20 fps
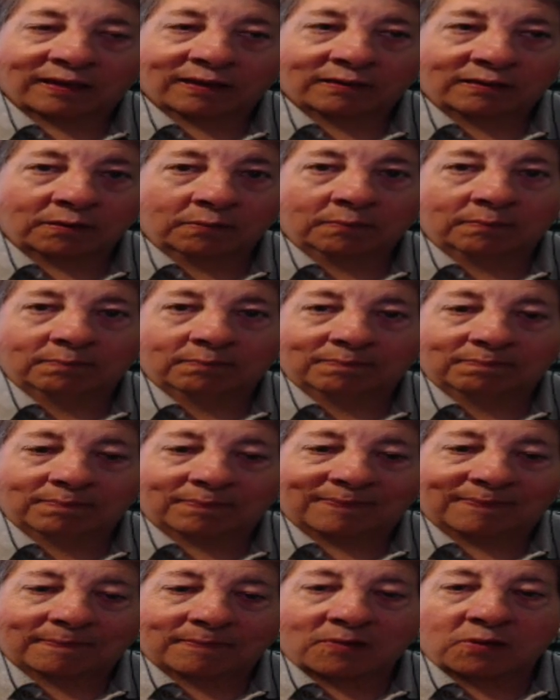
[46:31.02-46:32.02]
you
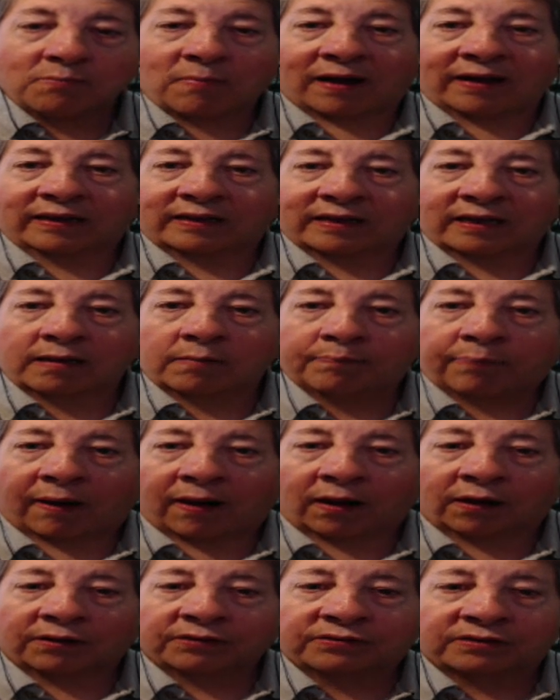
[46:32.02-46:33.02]
might get a
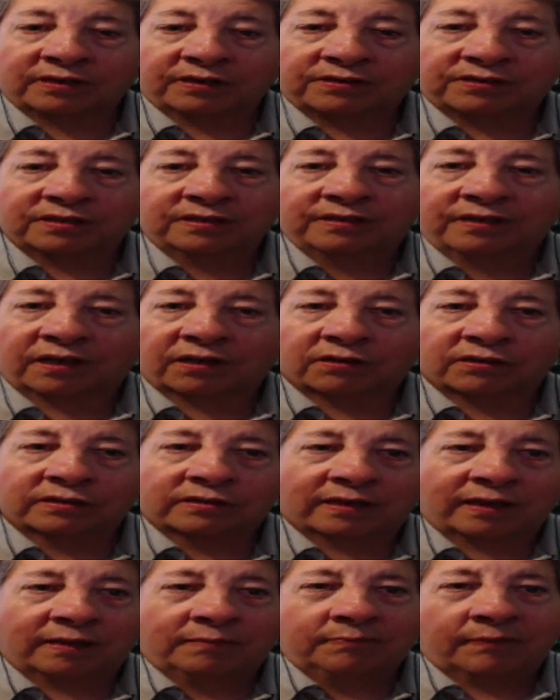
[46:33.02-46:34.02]
politician that'll
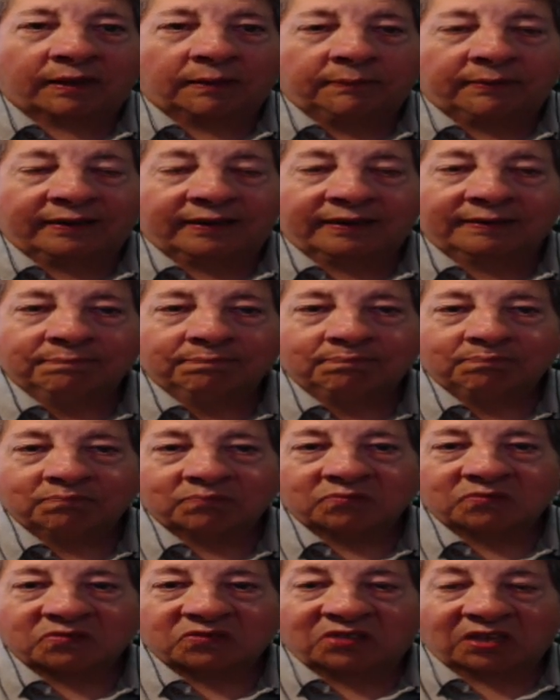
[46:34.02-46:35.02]
get maybe
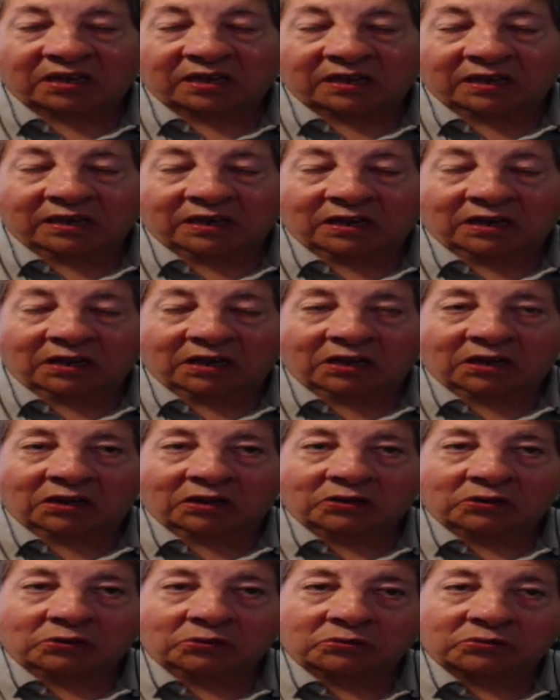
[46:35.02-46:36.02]

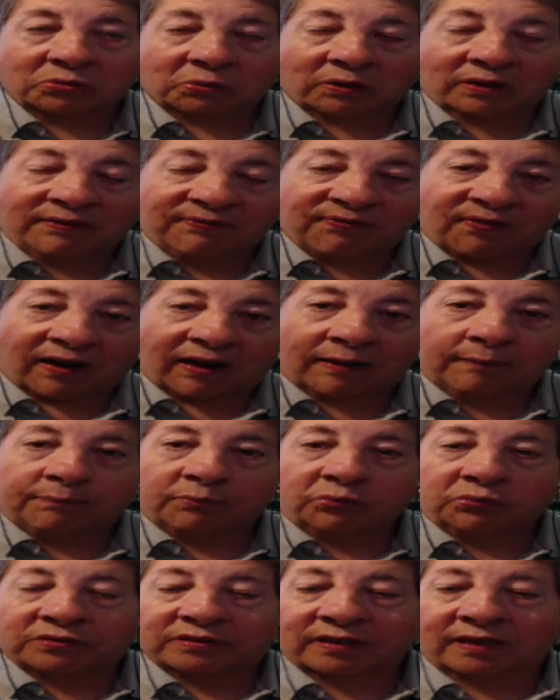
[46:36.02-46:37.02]
10 or
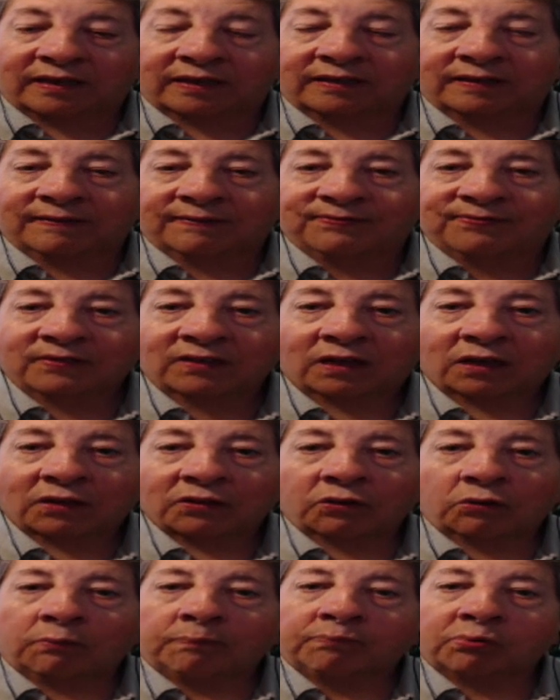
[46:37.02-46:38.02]
25% of
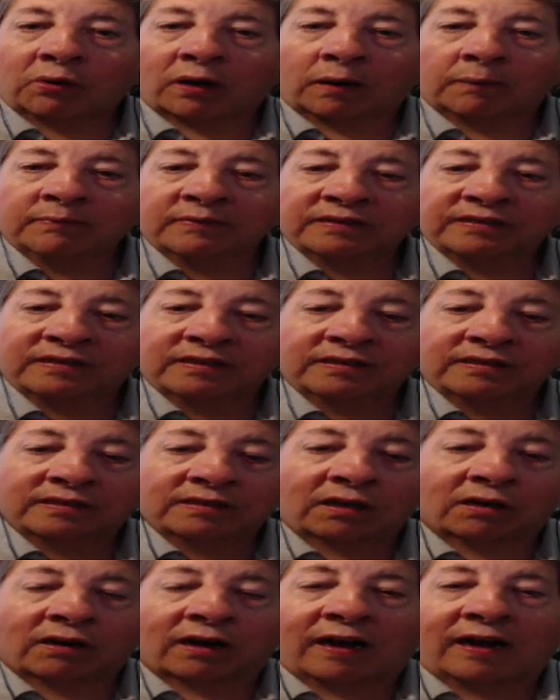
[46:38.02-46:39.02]
their promises
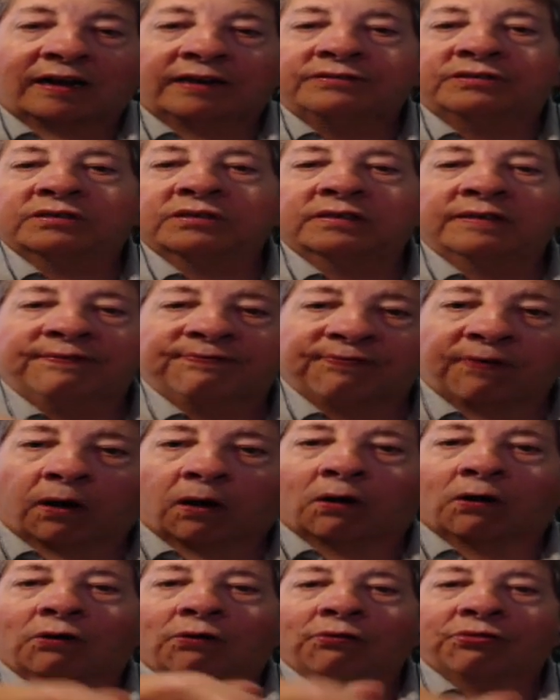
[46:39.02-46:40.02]
they'll actually
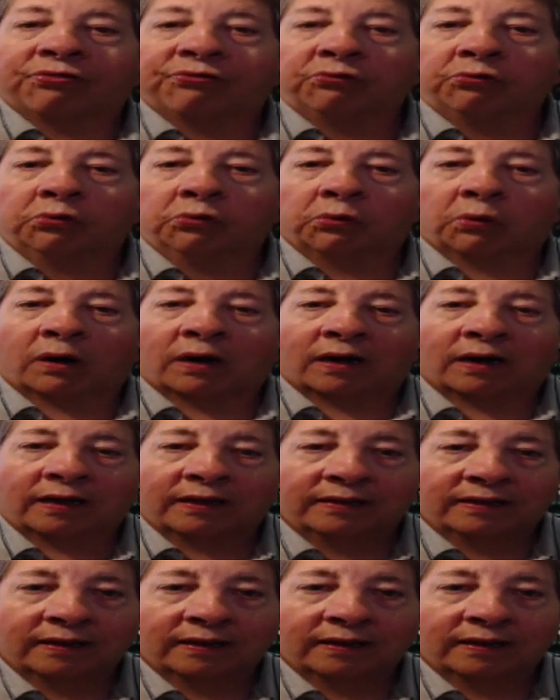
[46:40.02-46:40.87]
follow through on.